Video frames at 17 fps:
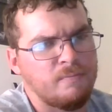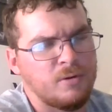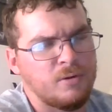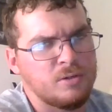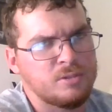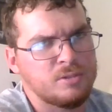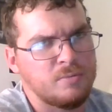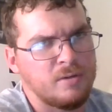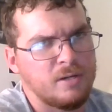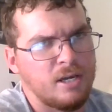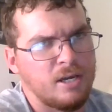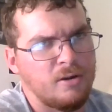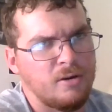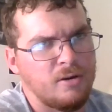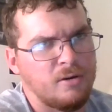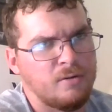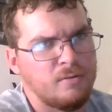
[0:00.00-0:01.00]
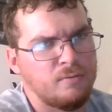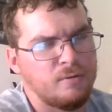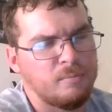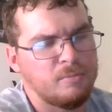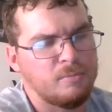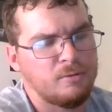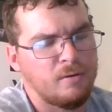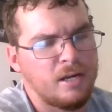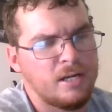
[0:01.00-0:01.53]
first one I heard
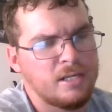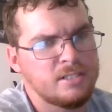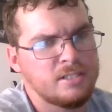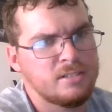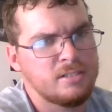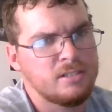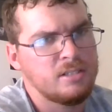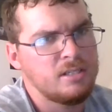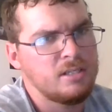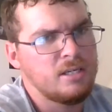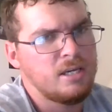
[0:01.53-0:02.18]
from Thrice,